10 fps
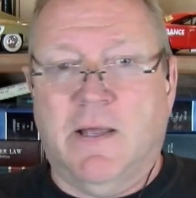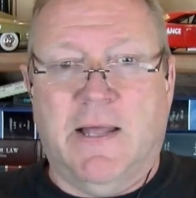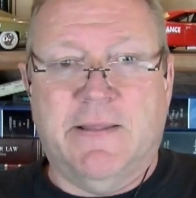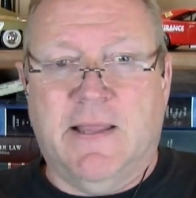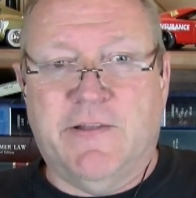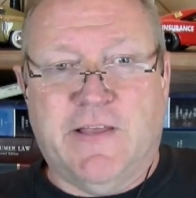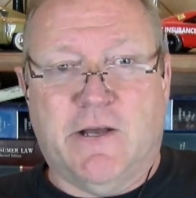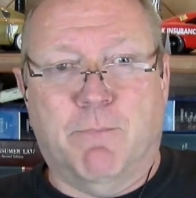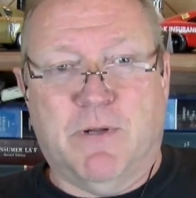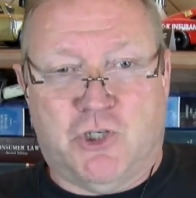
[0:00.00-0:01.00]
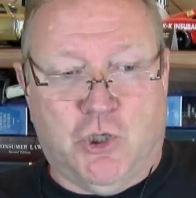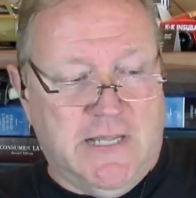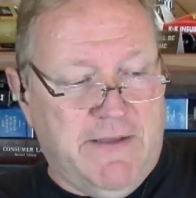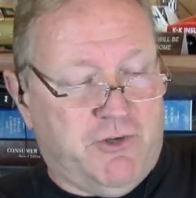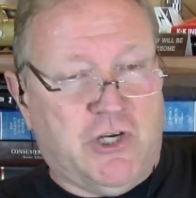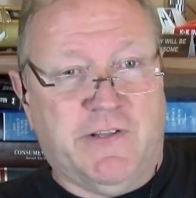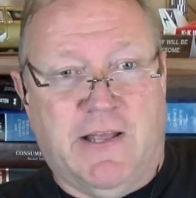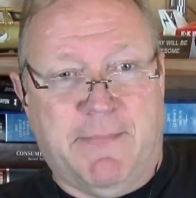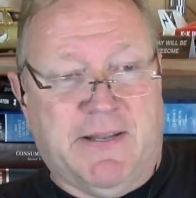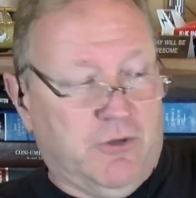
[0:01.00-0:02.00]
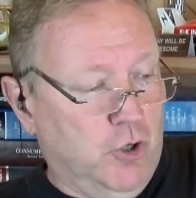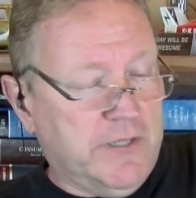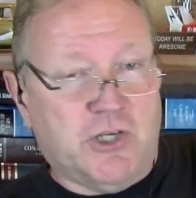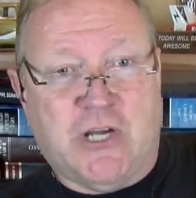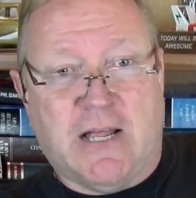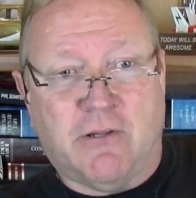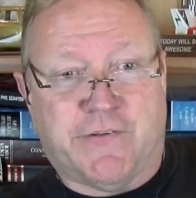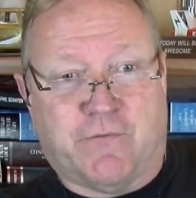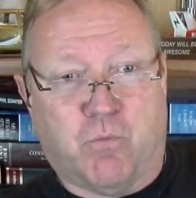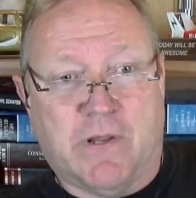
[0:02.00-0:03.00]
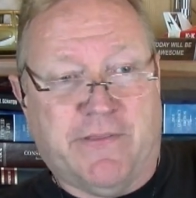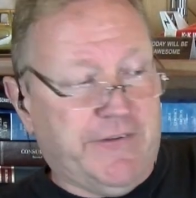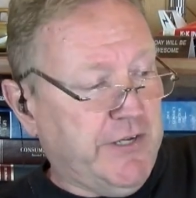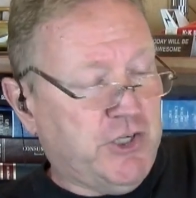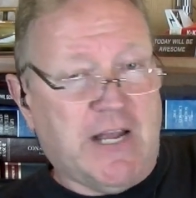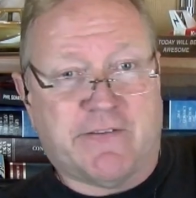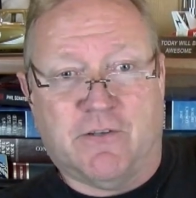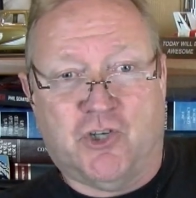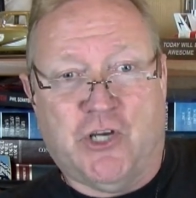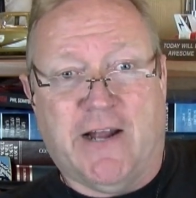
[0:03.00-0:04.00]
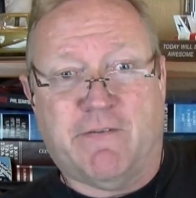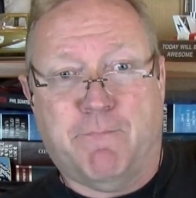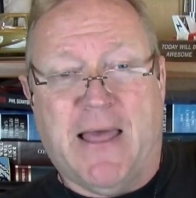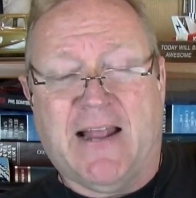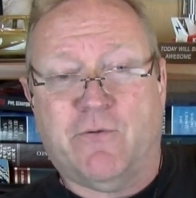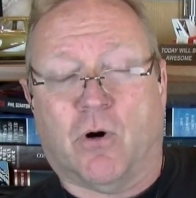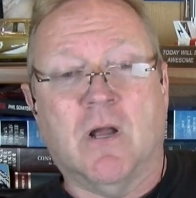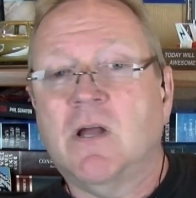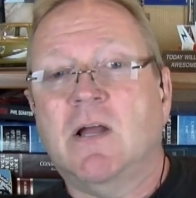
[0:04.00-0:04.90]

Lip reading: and they go, but shouldn't they have, look at the checklist. It's one of the things they checked back door.